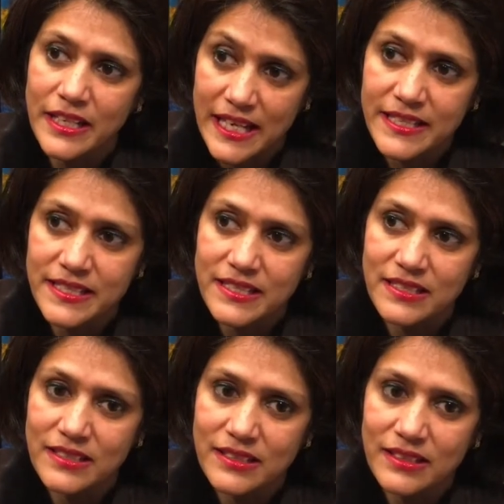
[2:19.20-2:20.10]
Yes,
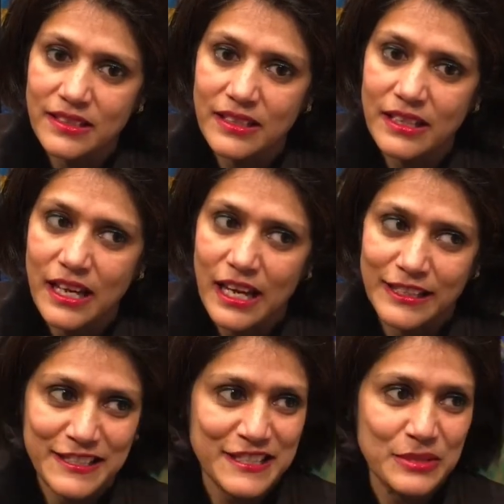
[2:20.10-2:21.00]

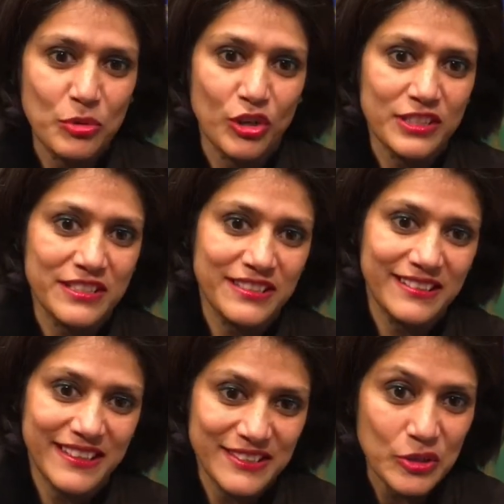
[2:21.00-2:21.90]
and this is what
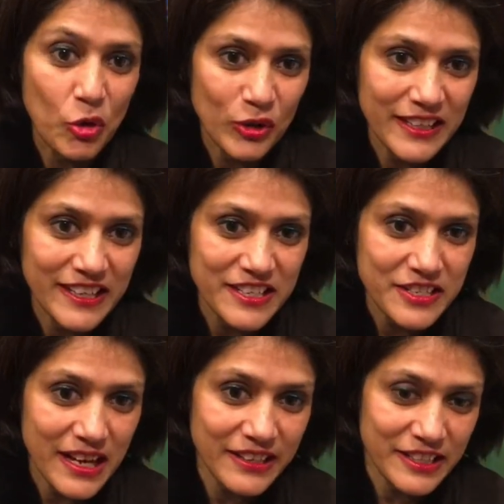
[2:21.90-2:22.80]
is all in
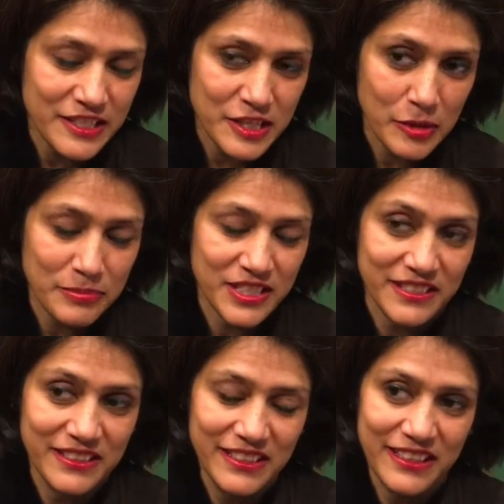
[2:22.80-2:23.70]

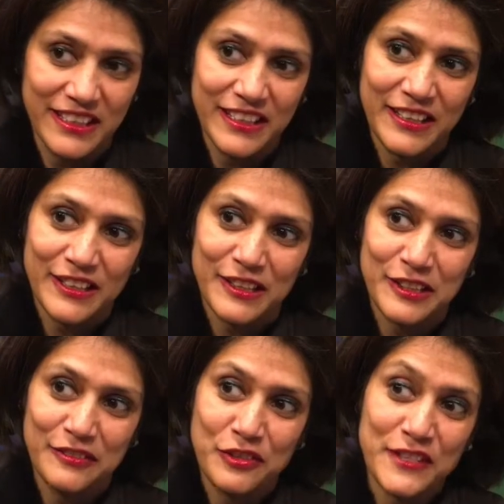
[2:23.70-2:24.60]
uninterrupted.
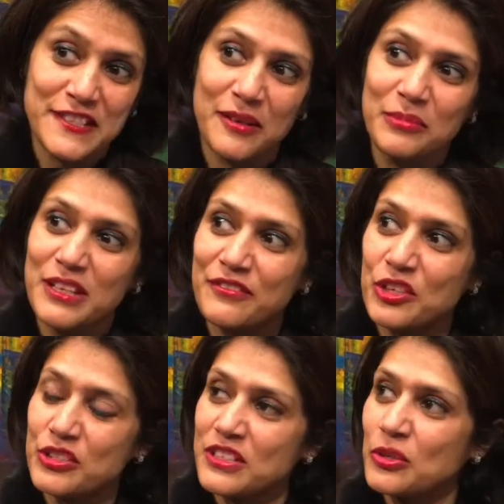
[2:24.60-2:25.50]
For example, I've
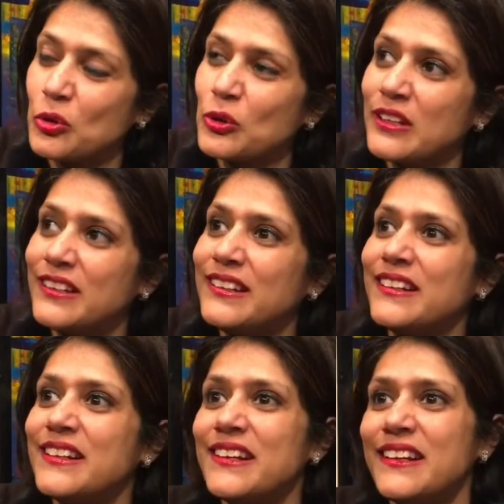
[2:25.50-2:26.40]
got a whole
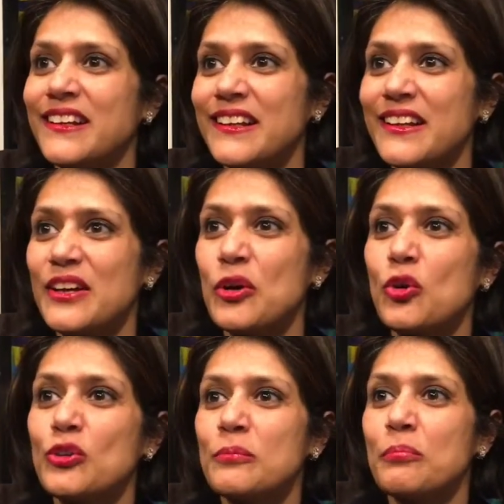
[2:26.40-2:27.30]

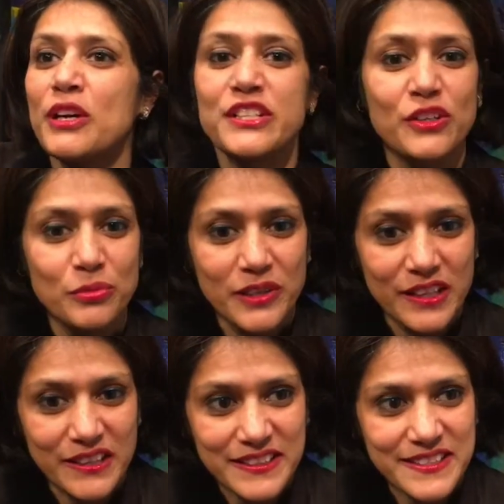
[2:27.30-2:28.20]
body of
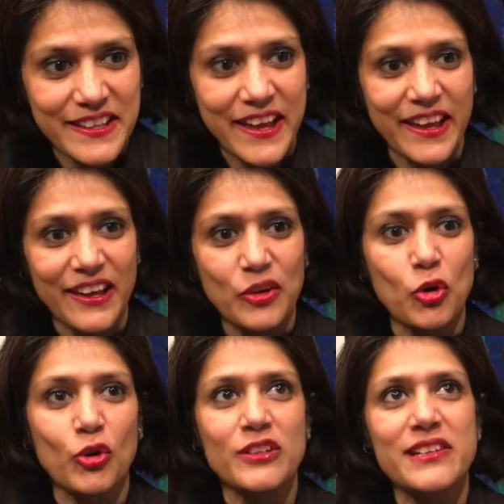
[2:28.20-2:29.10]
works there
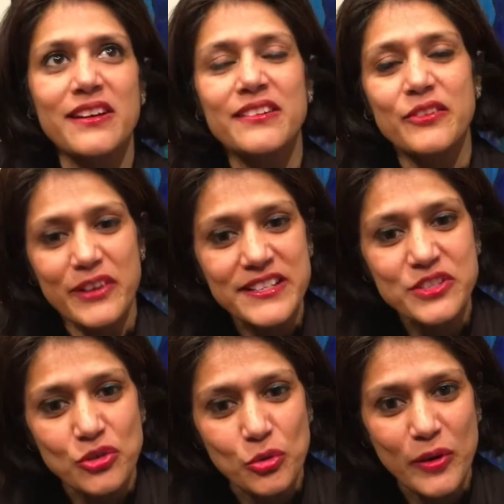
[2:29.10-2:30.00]
called The Race
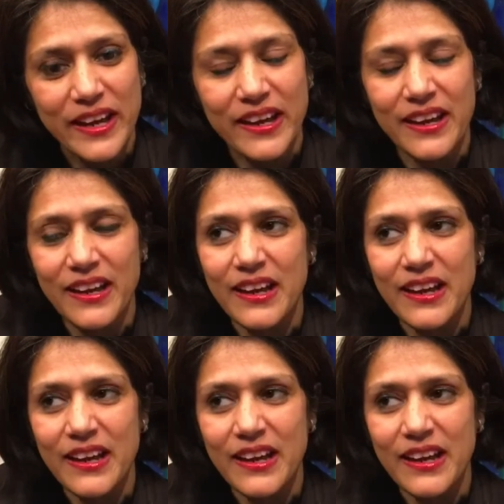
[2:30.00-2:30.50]
to Nowhere.